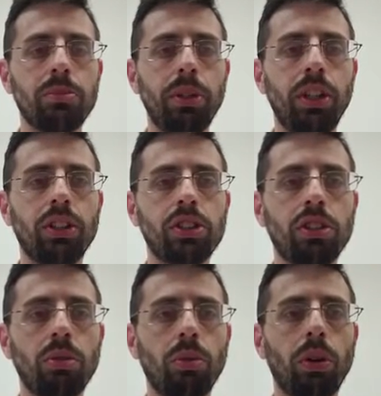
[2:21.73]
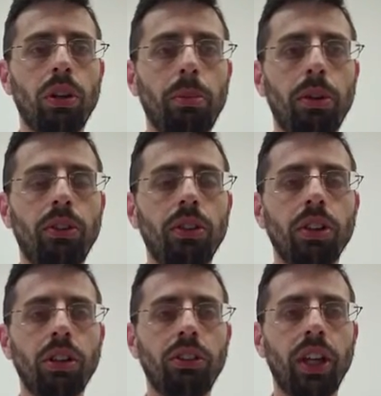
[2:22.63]
being concerned with what a
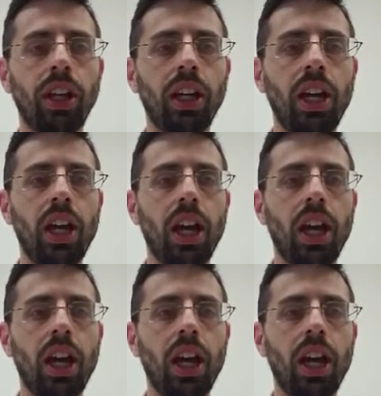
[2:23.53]
person looks like,